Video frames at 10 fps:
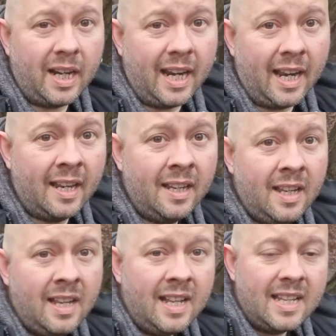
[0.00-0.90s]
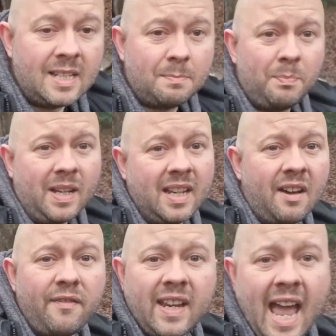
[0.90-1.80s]
in here, there's been
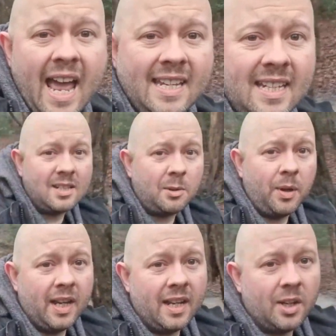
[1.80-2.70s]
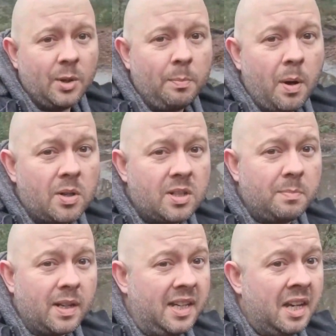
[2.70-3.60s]
nothing added to it that could
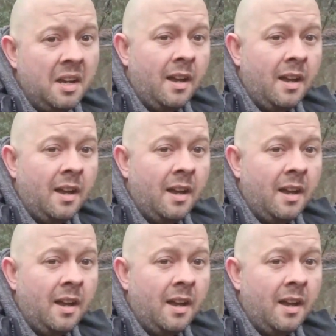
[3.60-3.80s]
possibly